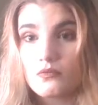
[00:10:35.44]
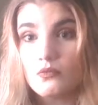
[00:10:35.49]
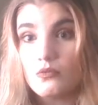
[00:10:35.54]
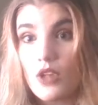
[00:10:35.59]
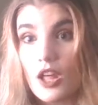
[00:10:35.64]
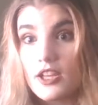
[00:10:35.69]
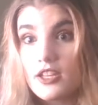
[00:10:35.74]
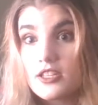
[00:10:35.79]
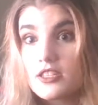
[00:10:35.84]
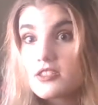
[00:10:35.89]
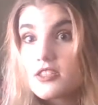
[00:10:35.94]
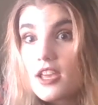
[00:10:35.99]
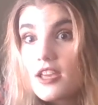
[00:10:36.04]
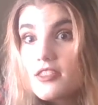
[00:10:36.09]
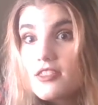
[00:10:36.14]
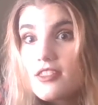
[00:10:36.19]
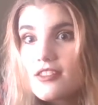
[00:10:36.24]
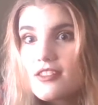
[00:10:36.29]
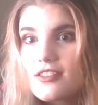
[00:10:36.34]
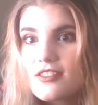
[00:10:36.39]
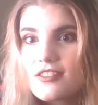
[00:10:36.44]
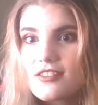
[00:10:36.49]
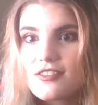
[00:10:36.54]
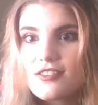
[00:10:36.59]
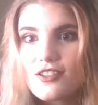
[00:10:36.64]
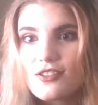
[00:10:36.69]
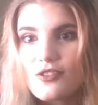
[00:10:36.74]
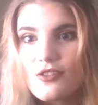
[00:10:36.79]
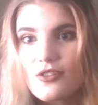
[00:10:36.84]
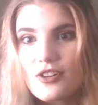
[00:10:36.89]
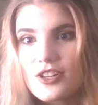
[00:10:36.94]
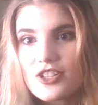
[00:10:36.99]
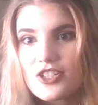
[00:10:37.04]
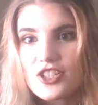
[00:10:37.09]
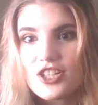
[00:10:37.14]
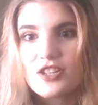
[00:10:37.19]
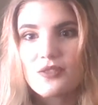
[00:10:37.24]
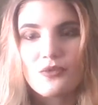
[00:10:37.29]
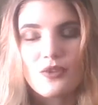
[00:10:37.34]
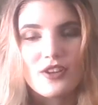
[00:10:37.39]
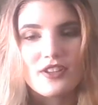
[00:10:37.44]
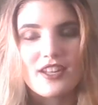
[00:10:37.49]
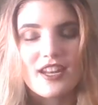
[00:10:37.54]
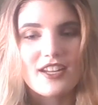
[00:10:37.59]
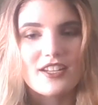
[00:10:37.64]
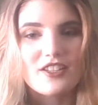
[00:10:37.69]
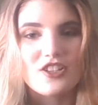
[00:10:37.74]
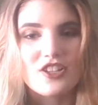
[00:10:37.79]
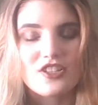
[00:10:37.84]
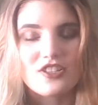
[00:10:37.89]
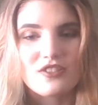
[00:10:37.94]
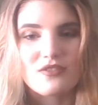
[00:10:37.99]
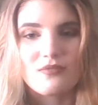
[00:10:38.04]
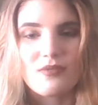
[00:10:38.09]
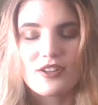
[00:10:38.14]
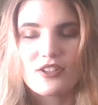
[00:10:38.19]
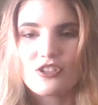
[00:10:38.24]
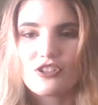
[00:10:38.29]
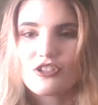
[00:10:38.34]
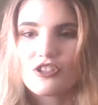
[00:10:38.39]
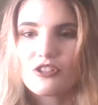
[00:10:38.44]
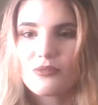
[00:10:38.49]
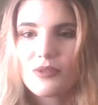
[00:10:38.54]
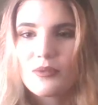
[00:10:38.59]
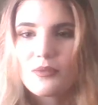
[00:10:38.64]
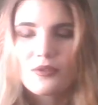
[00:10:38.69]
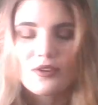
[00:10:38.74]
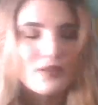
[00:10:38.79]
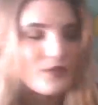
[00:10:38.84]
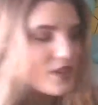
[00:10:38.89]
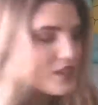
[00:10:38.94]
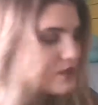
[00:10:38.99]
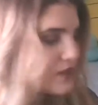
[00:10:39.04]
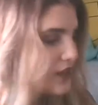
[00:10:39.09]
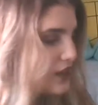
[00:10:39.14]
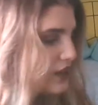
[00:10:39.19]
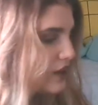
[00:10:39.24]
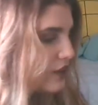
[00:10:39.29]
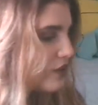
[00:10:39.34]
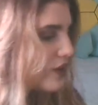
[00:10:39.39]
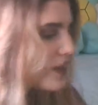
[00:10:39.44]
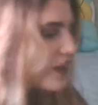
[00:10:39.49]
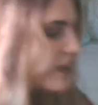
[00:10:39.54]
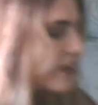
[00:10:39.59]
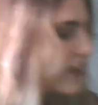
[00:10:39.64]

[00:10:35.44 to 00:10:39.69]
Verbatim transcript: Well, I could say the, the Laura Jean one that I just mentioned in my previous video.